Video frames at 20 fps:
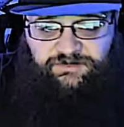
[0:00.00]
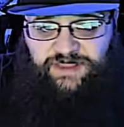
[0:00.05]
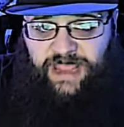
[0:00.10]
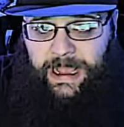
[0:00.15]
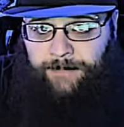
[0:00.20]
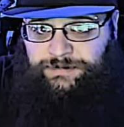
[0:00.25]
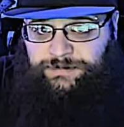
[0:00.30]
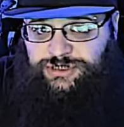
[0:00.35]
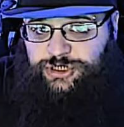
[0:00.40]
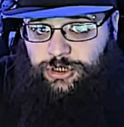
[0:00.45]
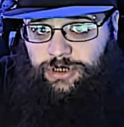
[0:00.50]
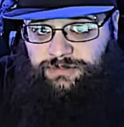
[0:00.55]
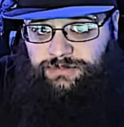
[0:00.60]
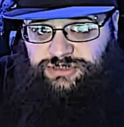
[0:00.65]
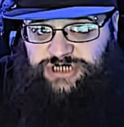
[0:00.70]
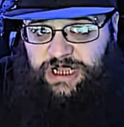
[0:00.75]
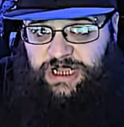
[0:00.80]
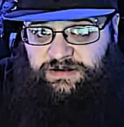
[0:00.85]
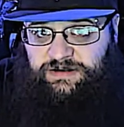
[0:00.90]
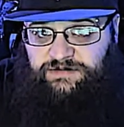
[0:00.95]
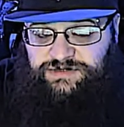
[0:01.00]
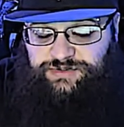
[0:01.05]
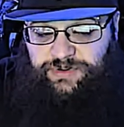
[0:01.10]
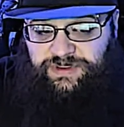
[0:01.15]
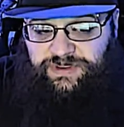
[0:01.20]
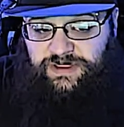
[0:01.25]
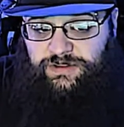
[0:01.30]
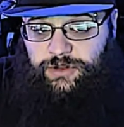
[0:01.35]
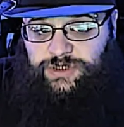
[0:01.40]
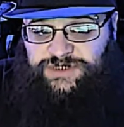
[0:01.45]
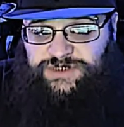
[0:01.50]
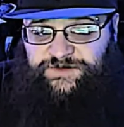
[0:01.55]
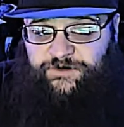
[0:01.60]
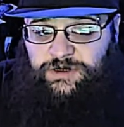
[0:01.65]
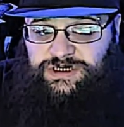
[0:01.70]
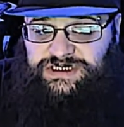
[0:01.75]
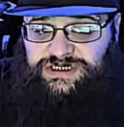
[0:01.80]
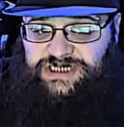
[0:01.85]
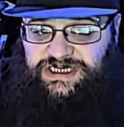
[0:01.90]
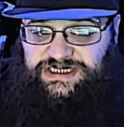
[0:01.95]
optional objectives within those
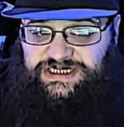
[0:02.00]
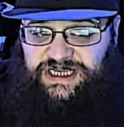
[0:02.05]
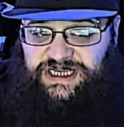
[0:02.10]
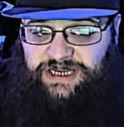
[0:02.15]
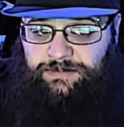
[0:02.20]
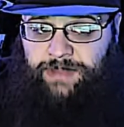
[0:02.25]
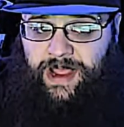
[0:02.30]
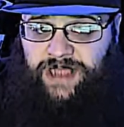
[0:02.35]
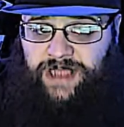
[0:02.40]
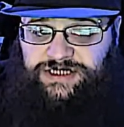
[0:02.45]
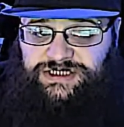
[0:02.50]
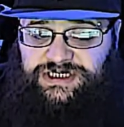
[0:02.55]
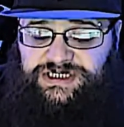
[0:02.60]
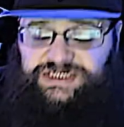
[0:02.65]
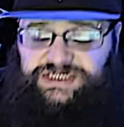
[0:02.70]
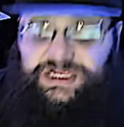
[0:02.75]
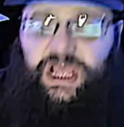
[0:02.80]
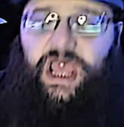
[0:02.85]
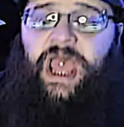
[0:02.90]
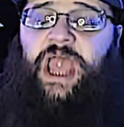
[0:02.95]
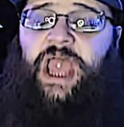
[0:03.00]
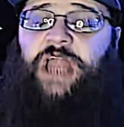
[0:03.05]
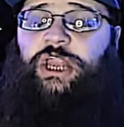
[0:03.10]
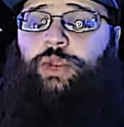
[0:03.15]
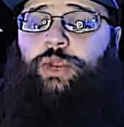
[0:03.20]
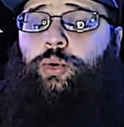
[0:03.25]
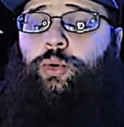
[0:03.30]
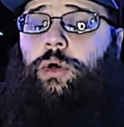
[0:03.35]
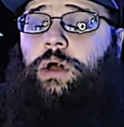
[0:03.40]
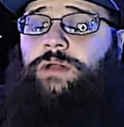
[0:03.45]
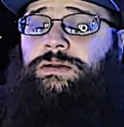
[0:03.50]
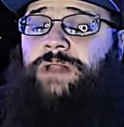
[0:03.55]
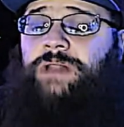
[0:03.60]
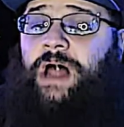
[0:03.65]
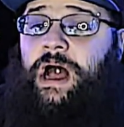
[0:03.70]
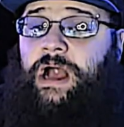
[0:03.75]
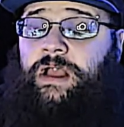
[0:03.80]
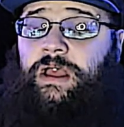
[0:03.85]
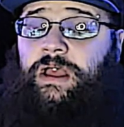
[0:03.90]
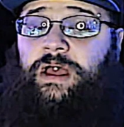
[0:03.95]
first 16 matches, and you will
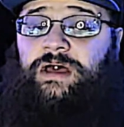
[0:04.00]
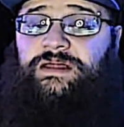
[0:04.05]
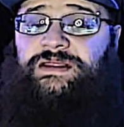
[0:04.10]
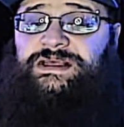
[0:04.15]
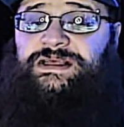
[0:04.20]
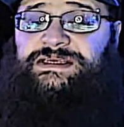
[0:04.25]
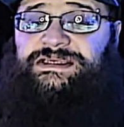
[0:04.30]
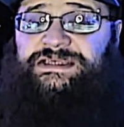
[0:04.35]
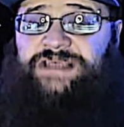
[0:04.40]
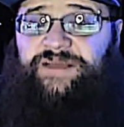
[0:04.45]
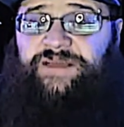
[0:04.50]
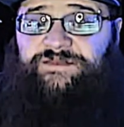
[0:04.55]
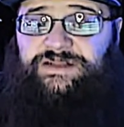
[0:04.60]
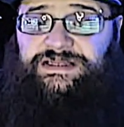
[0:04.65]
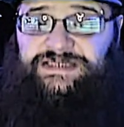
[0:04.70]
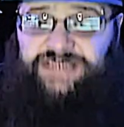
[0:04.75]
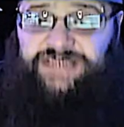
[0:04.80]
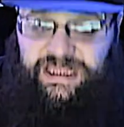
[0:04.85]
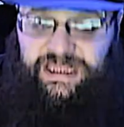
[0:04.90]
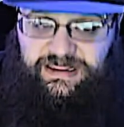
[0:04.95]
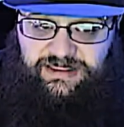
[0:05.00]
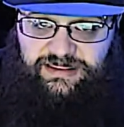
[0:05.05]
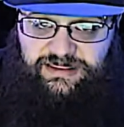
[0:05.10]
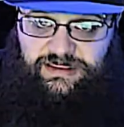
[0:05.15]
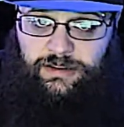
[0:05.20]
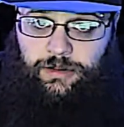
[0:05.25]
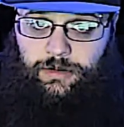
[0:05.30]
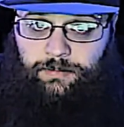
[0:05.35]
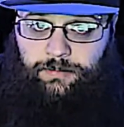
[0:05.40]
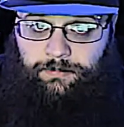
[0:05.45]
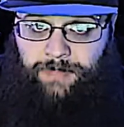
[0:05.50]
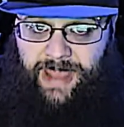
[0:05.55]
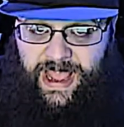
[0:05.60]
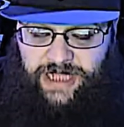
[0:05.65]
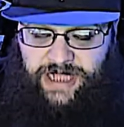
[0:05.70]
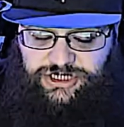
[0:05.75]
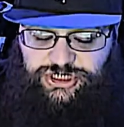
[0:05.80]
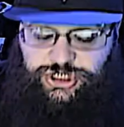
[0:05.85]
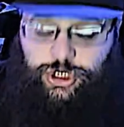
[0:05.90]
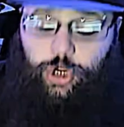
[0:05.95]
unlock the 17th
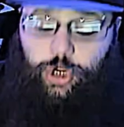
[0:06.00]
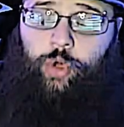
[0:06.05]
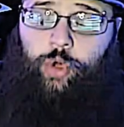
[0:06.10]
match,